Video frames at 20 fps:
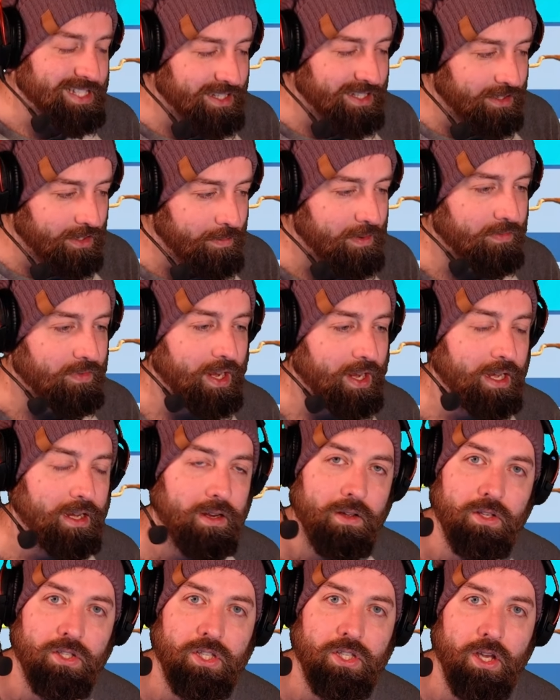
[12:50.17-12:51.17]
a little bit of getting
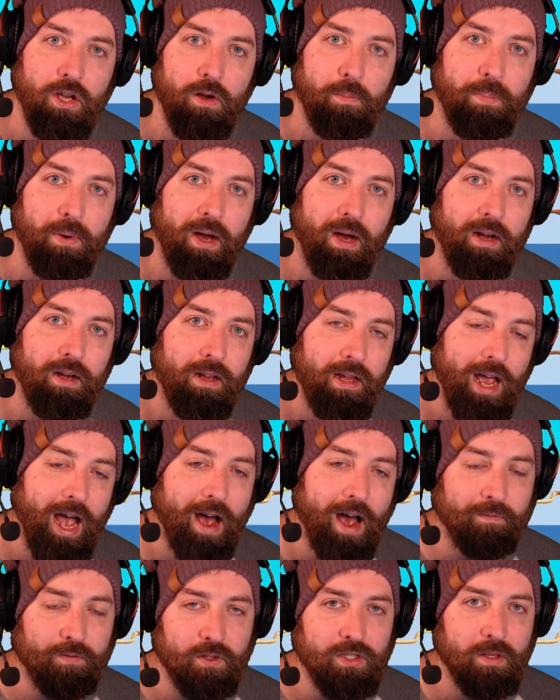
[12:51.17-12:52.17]
used to, but
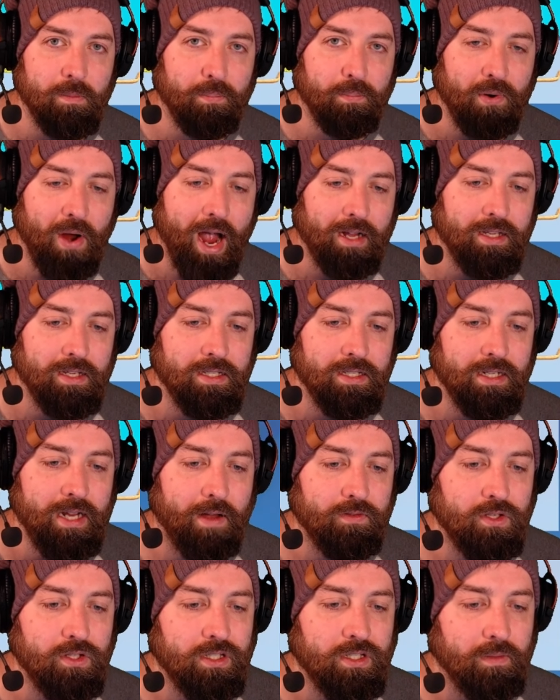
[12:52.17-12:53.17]
after some practice and
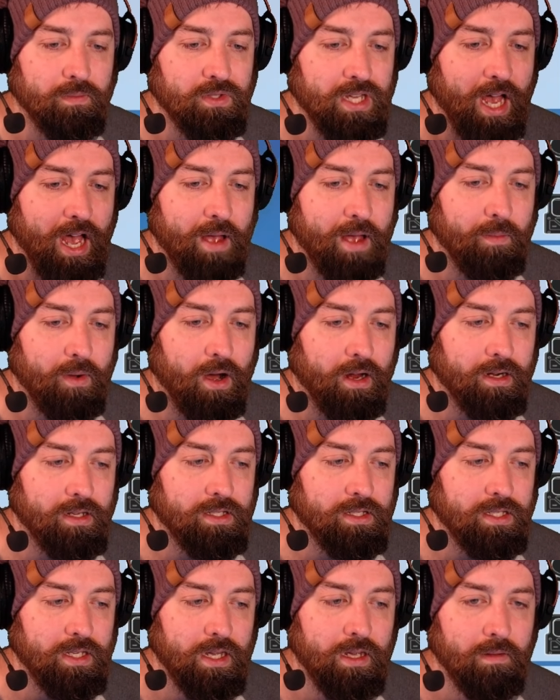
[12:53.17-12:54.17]
after some time,
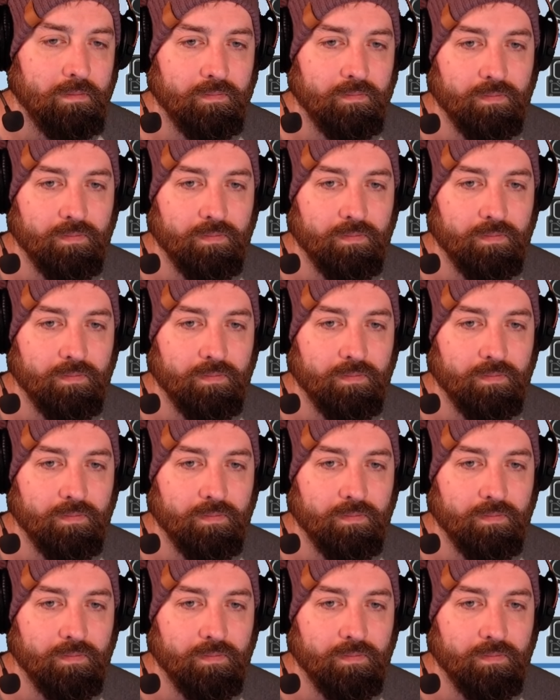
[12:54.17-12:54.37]
honestly,